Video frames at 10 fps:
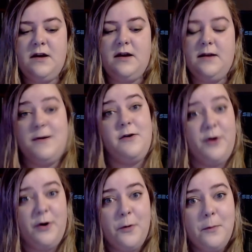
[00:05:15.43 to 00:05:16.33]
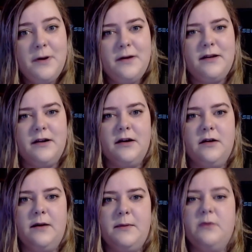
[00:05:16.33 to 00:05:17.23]
in my own home,
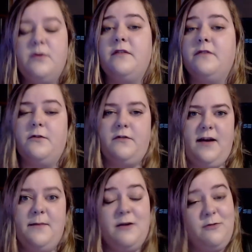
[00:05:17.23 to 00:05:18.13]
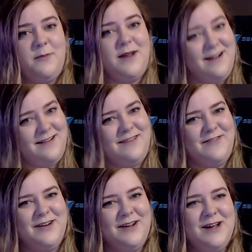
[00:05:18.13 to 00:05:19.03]
I mean, it wasn't the first time my roommate has
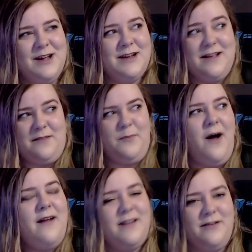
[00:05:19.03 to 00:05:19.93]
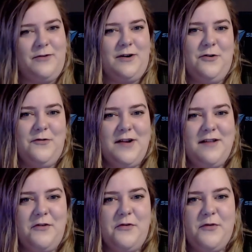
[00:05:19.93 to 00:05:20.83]
even tested positive for COVID.
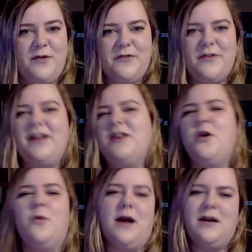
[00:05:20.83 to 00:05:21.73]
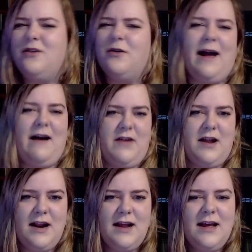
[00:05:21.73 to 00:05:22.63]
So it was one of those like, no way, you don't have it,
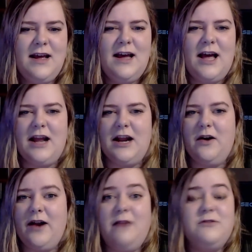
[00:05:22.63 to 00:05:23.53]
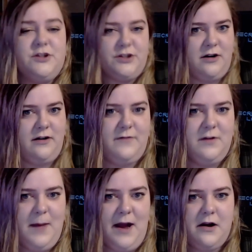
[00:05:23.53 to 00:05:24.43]
and I was just starting to feel
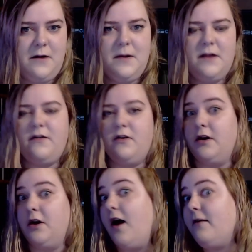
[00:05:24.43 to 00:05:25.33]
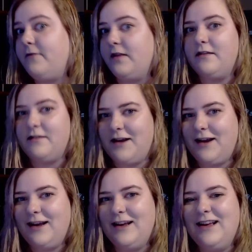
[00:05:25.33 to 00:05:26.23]
better and started to not feel
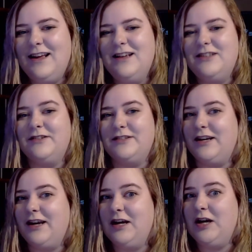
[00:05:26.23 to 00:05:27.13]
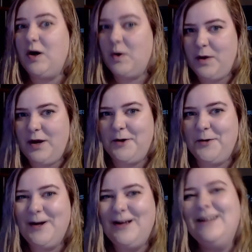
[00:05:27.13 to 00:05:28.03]
sick. So I was like, oh no.